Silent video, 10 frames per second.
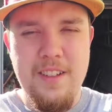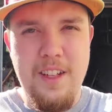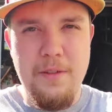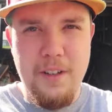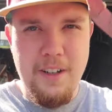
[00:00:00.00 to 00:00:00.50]

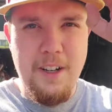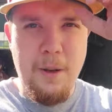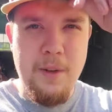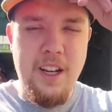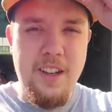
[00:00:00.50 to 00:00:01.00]
definitely gonna
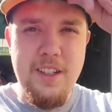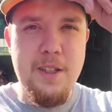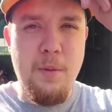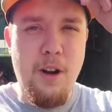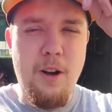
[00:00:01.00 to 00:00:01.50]
come in handy
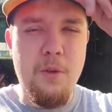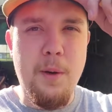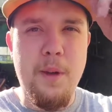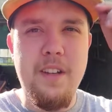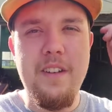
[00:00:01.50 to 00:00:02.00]
tomorrow when
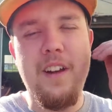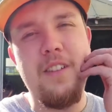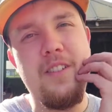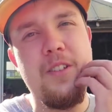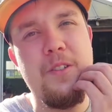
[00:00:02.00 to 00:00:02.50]
I'm heading
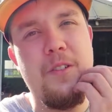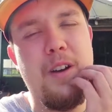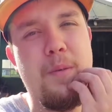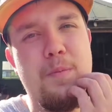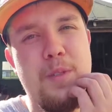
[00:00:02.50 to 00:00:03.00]
down
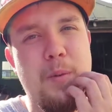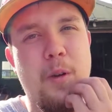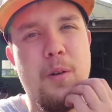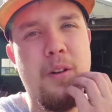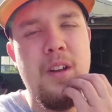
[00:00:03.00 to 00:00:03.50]
to
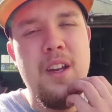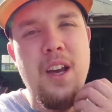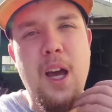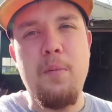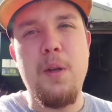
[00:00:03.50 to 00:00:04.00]
somewhere
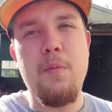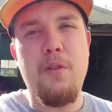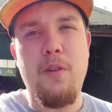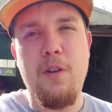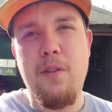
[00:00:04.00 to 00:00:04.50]
I've been
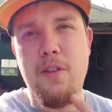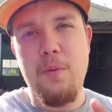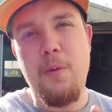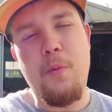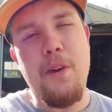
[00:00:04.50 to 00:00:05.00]
before. I've
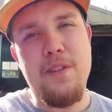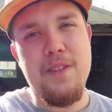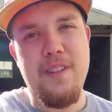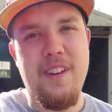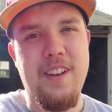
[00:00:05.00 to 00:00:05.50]
only been
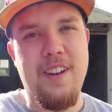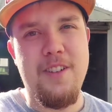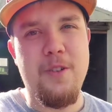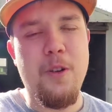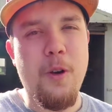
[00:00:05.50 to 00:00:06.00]
once and I
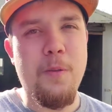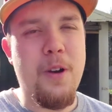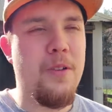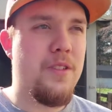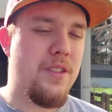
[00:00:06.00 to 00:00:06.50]
don't know where I'm
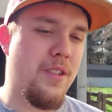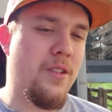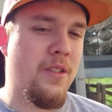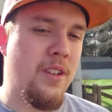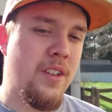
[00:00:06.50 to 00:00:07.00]
going, so
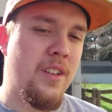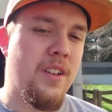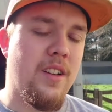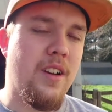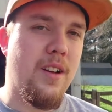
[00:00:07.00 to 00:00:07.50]

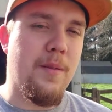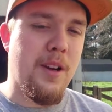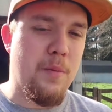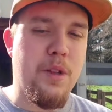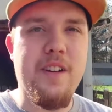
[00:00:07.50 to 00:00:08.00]
I
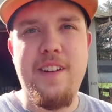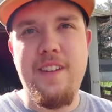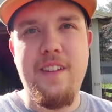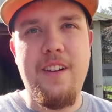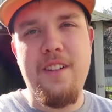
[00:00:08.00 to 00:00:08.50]
can plug it
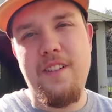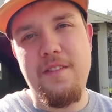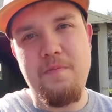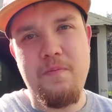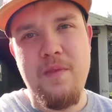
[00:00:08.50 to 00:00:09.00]
in there
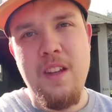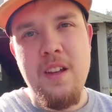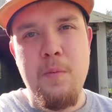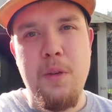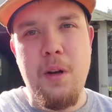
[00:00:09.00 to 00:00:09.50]

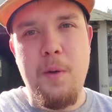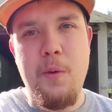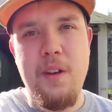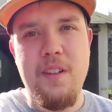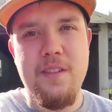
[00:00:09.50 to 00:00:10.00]
and be on my
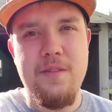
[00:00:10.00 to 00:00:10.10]
way.